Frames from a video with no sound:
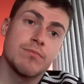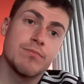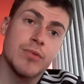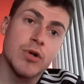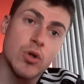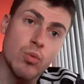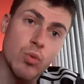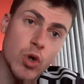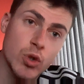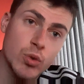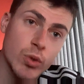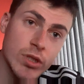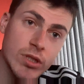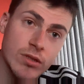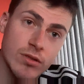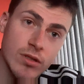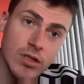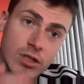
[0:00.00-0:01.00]
But
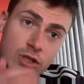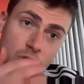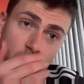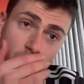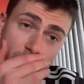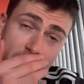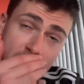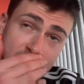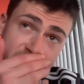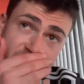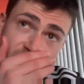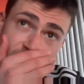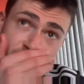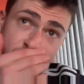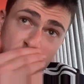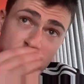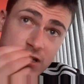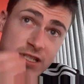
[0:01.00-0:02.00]
Woodward has come out
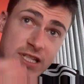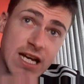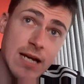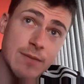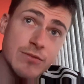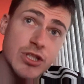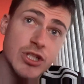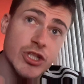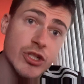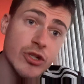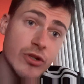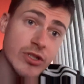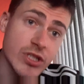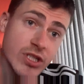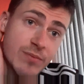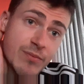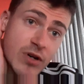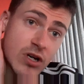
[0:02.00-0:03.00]
several times to show
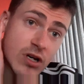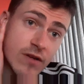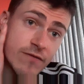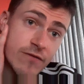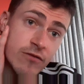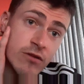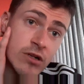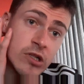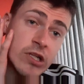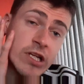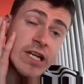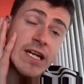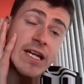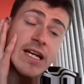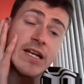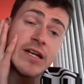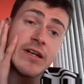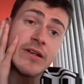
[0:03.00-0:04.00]
his support for
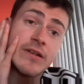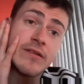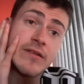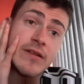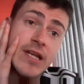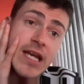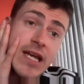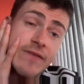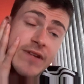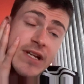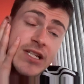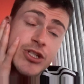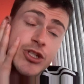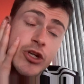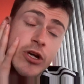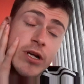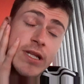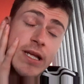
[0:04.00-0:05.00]
Ole, and even
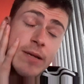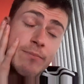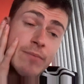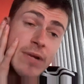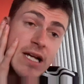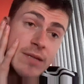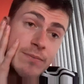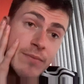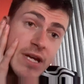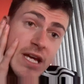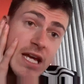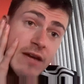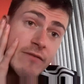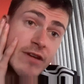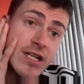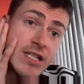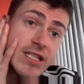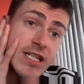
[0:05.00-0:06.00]
enjoying them bad
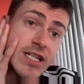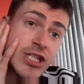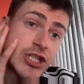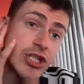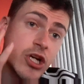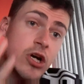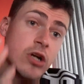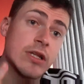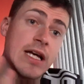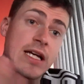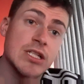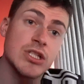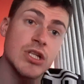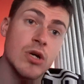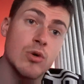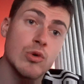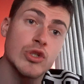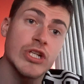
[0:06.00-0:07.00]
periods, he assured that
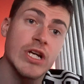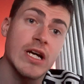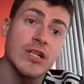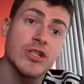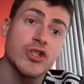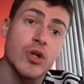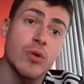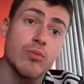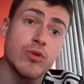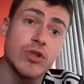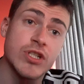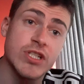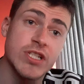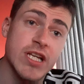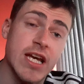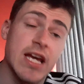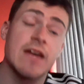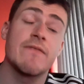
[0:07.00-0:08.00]
Solskjaer's job was
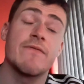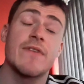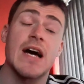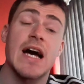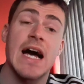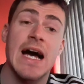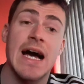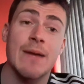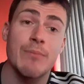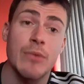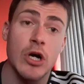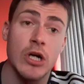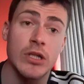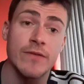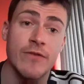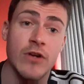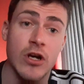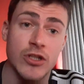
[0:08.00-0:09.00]
safe. Our
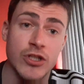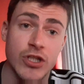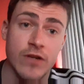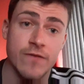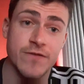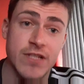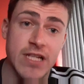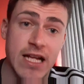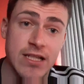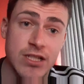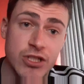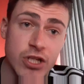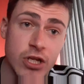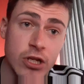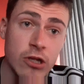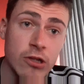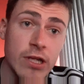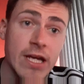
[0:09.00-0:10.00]
board have got a soft stance
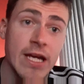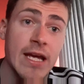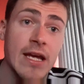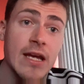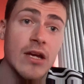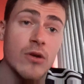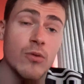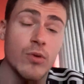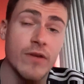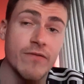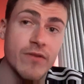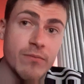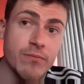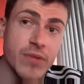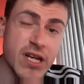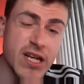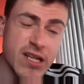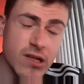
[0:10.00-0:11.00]
on Ole, with
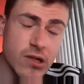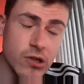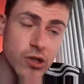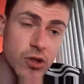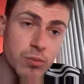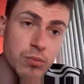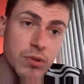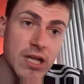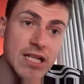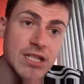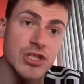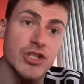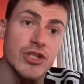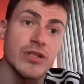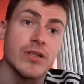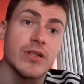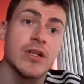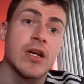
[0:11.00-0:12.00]
him being a club
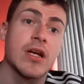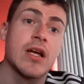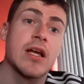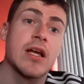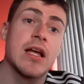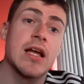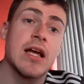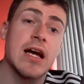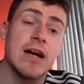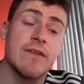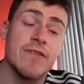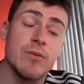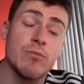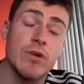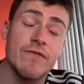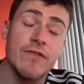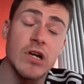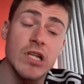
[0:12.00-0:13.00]
legend. I think
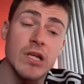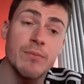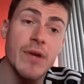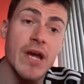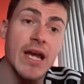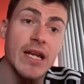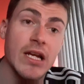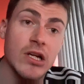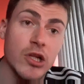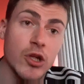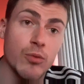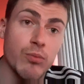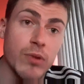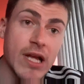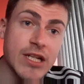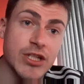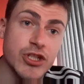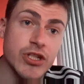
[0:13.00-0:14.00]
with Ole being a club
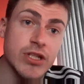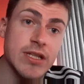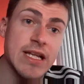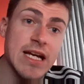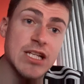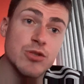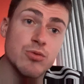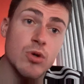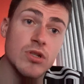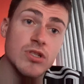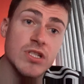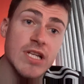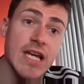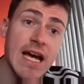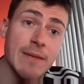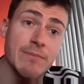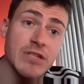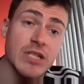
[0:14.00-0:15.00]
legend, that's what's
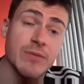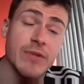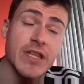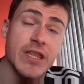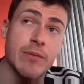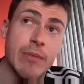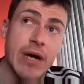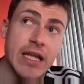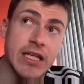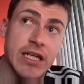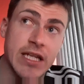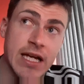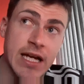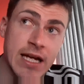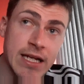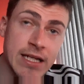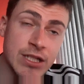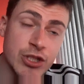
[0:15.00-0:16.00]
kept him in the Man
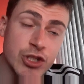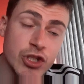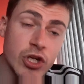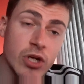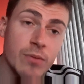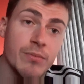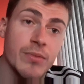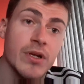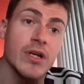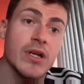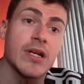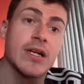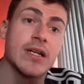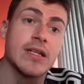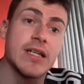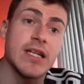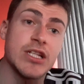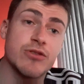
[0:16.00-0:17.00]
United job.
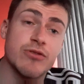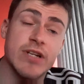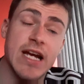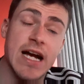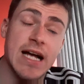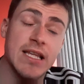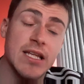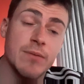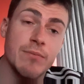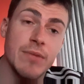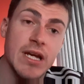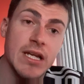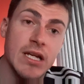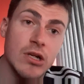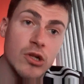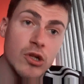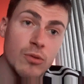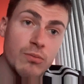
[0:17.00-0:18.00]
Disregarding being
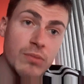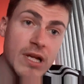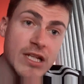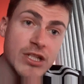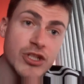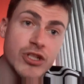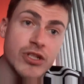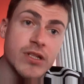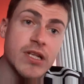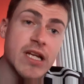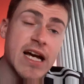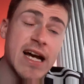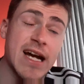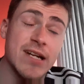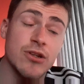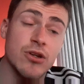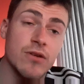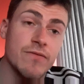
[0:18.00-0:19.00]
a club legend,
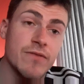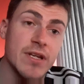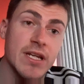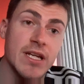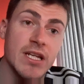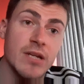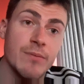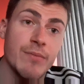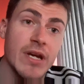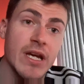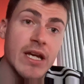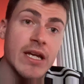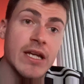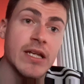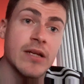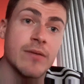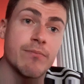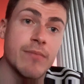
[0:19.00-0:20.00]
I don't think he'd have
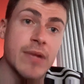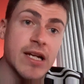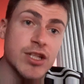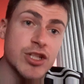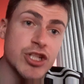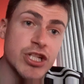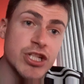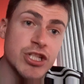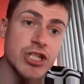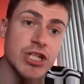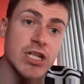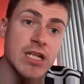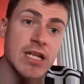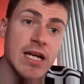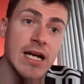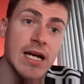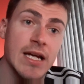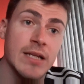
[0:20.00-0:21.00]
been Manchester
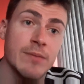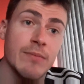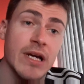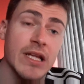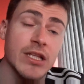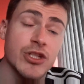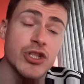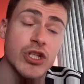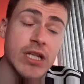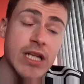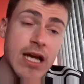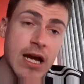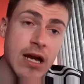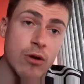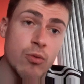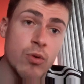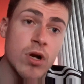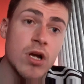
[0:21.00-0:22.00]
United manager
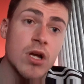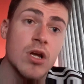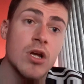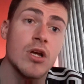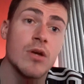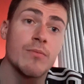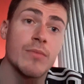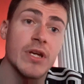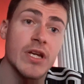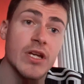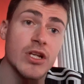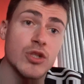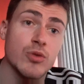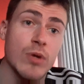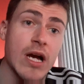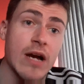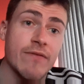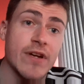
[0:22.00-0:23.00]
now
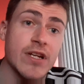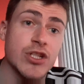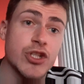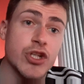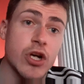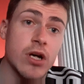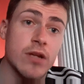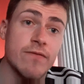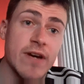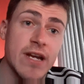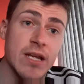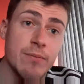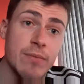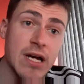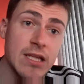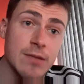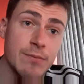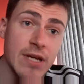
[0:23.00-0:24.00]
because we have endured very
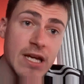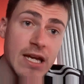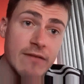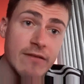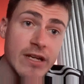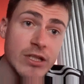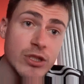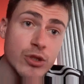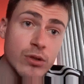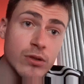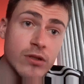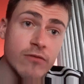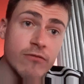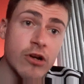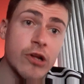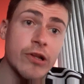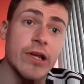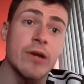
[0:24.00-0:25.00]
bad periods
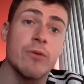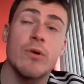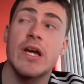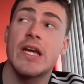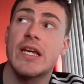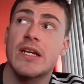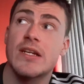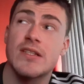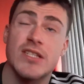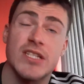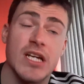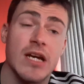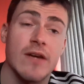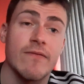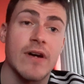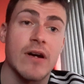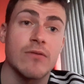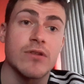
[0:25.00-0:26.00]
under Ollie where you can
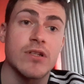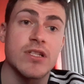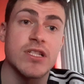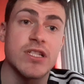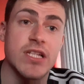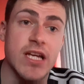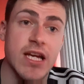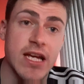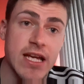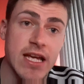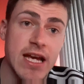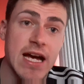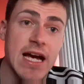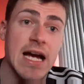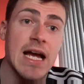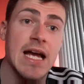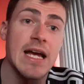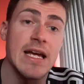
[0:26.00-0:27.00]
turn around and say,
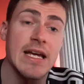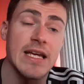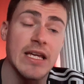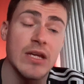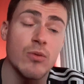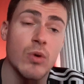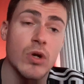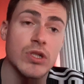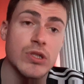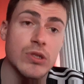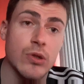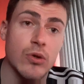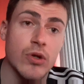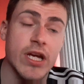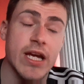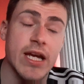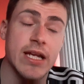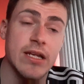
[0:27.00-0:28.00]
yeah, he was
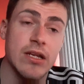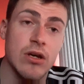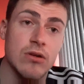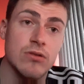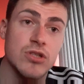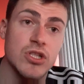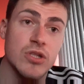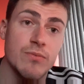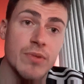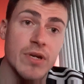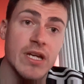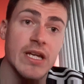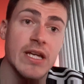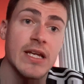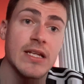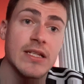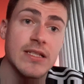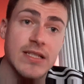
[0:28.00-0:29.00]
lucky not to
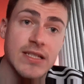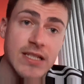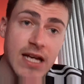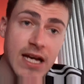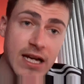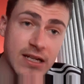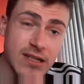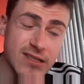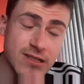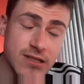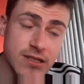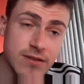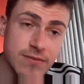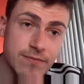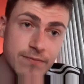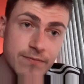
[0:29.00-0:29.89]
be sacked.